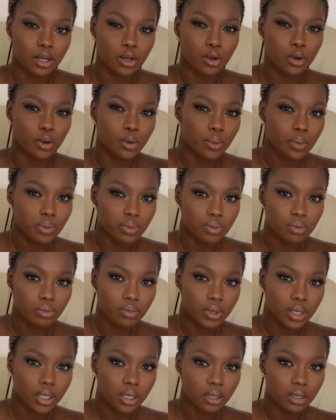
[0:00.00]
going through
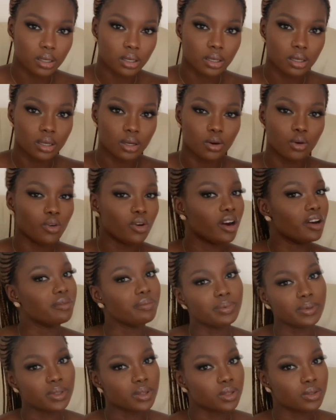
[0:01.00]
it. Or have
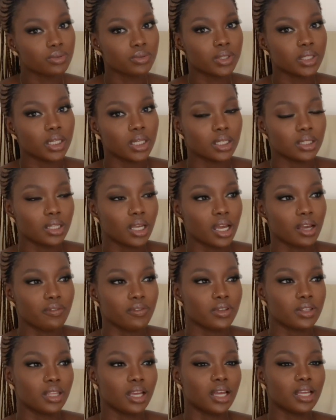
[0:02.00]
been through it and
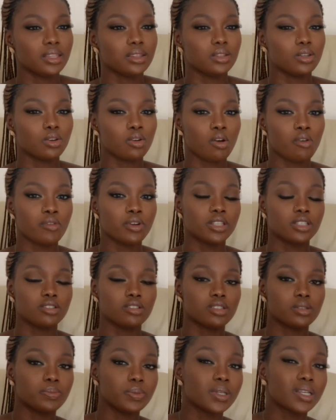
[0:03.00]
haven't had the courage to
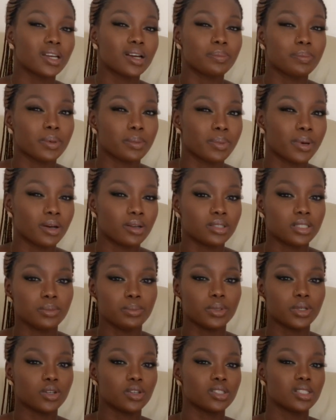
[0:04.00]
speak up about it,
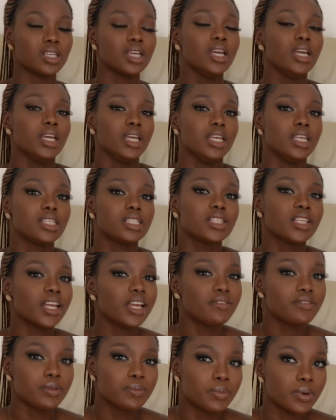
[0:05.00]
because it's not
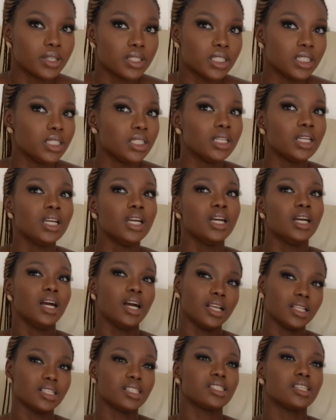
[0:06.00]
everybody,
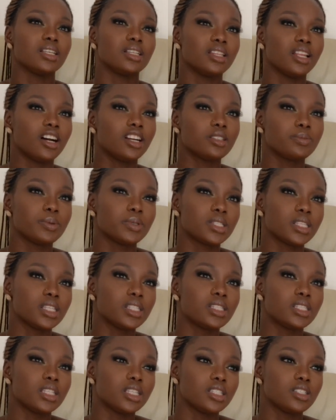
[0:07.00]
and it's a large
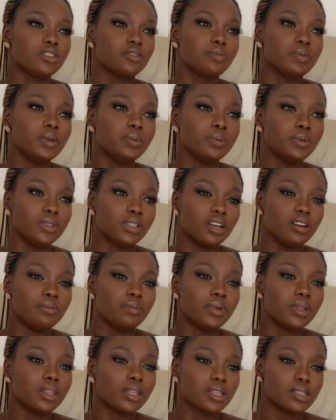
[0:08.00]
percentage of people that have
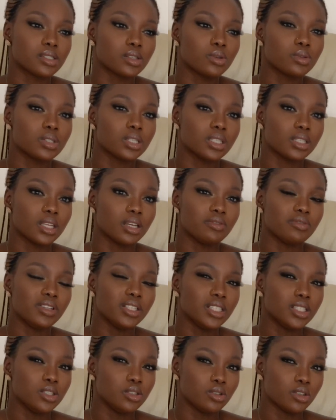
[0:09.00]
been assaulted that really
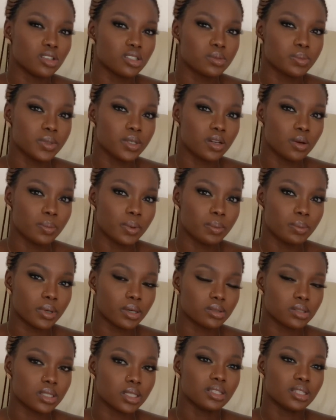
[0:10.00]
do not speak up
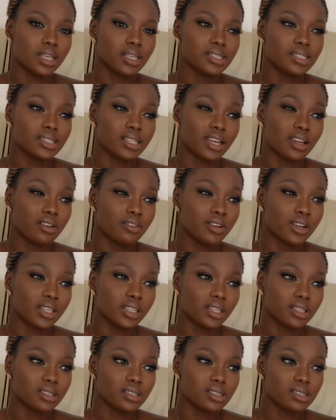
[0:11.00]
about it. That's staggering,
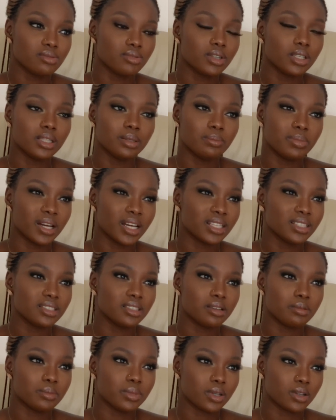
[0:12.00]
and it's really bad,
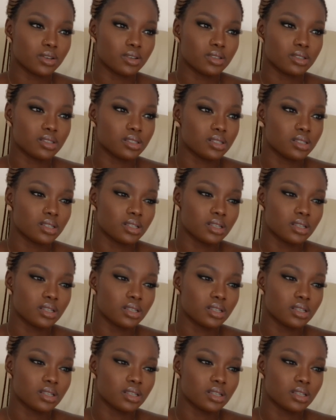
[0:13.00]
because